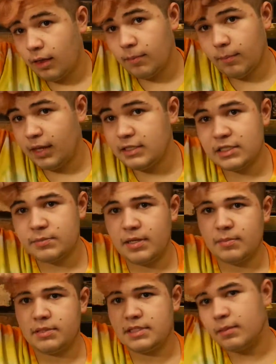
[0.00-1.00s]
May just be a
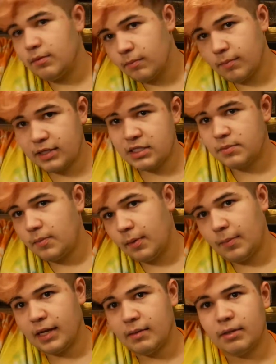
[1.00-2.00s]
placebo. May just be my
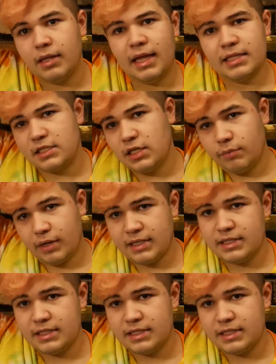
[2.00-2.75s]
mind. But last year when I